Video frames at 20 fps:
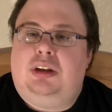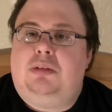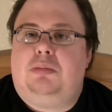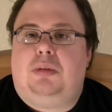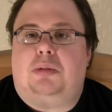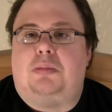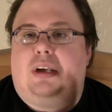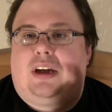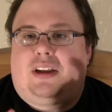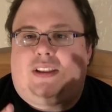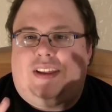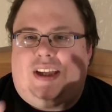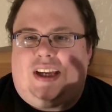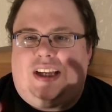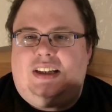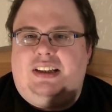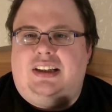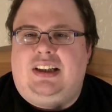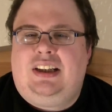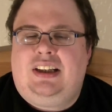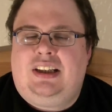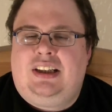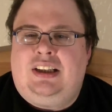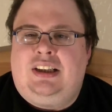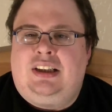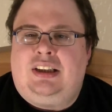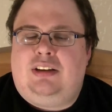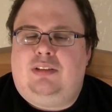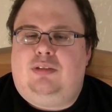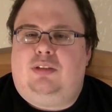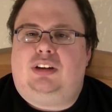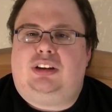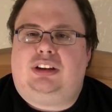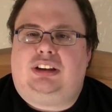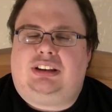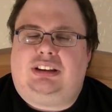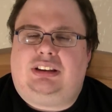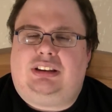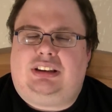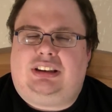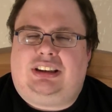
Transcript: Back then, was